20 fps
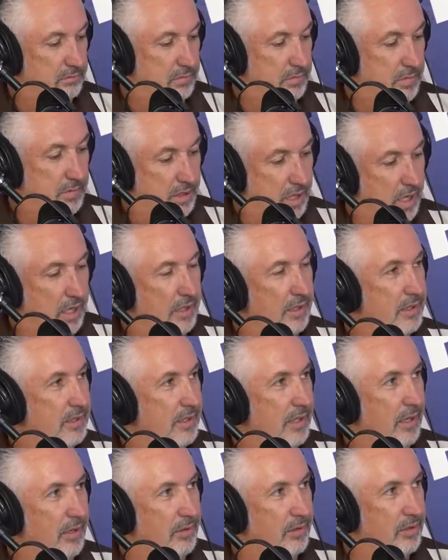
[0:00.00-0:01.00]
Which kind of
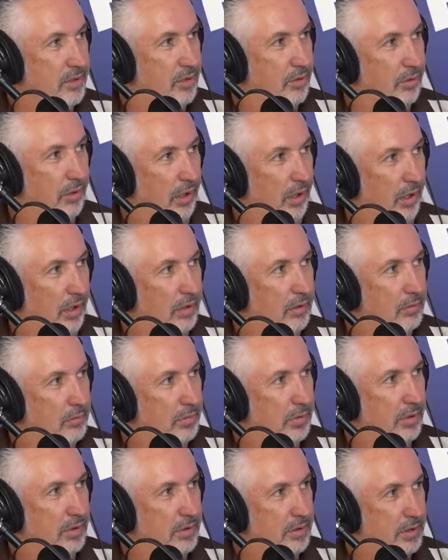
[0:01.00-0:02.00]
sounds Greek,
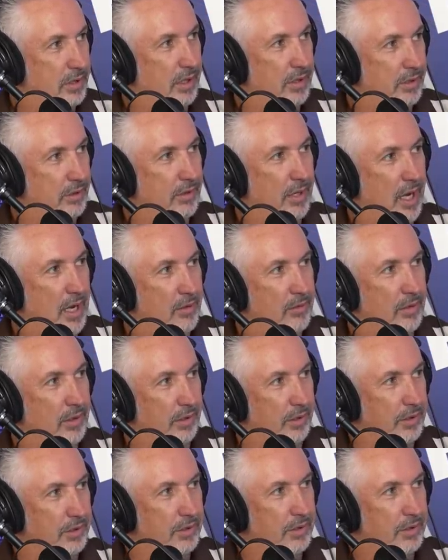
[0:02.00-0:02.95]
but mm-hmm. You said you're Irish.